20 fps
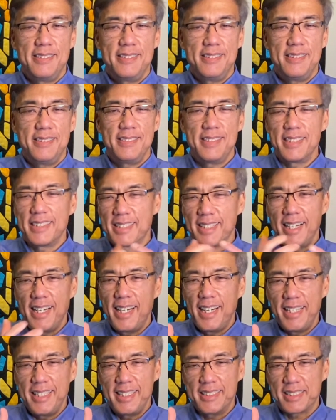that
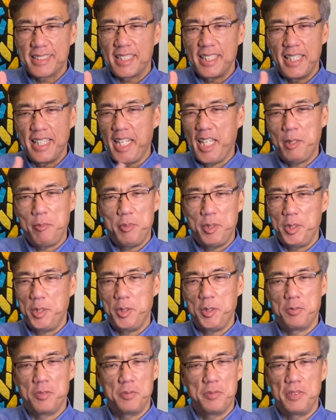God has claimed
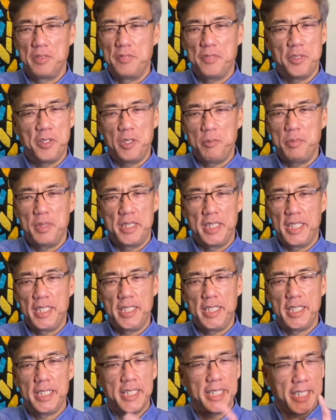you from the very
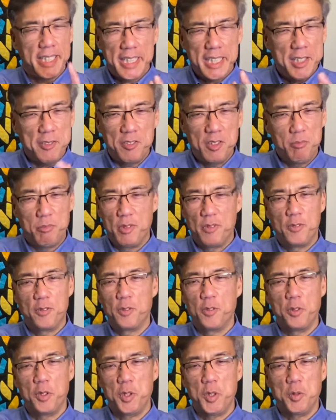beginning, even
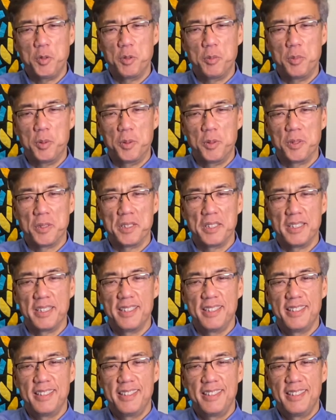before you were born,
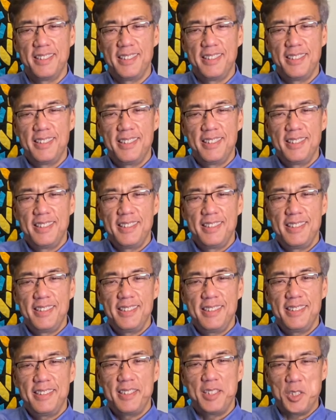
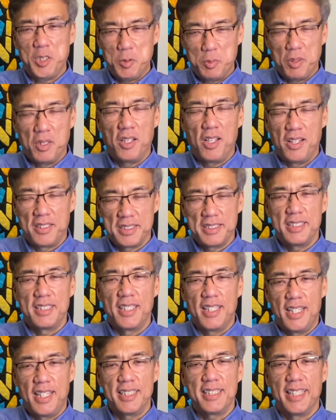that you belong to
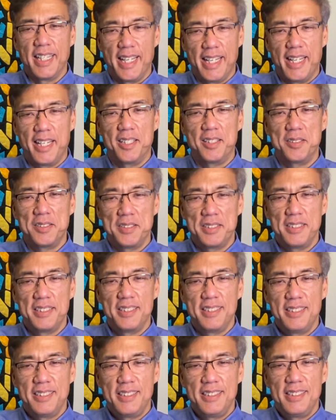God now,
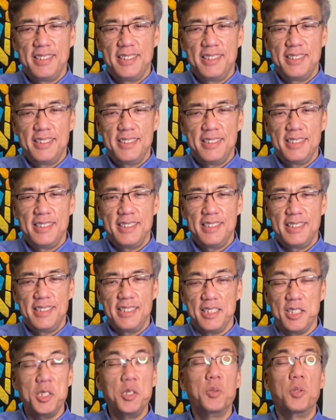
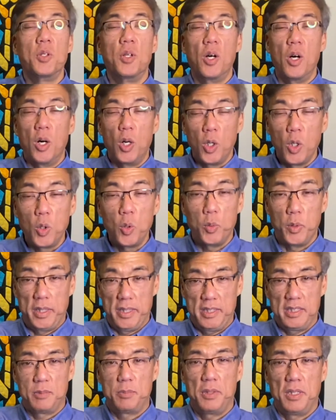and you will
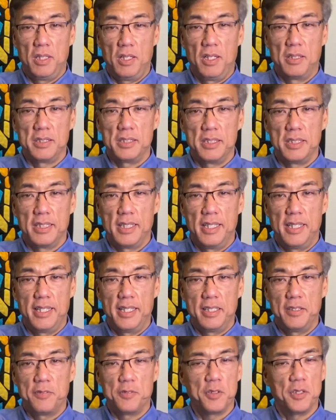always belong to
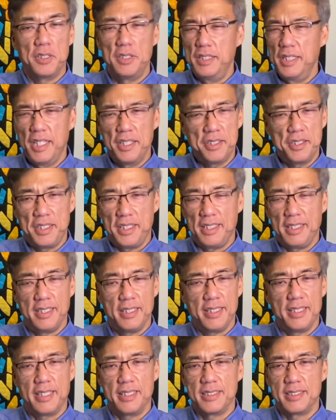God, for
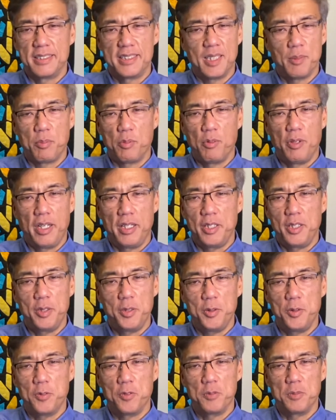nothing can separate
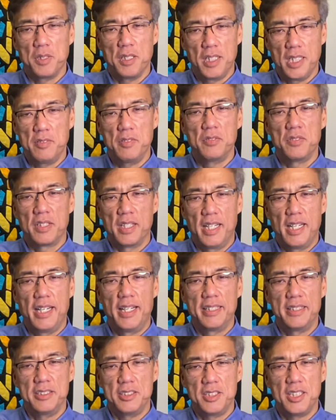you from the love of
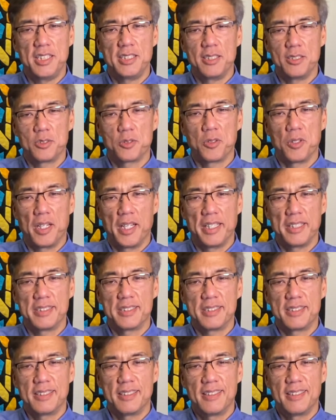God in Jesus Christ.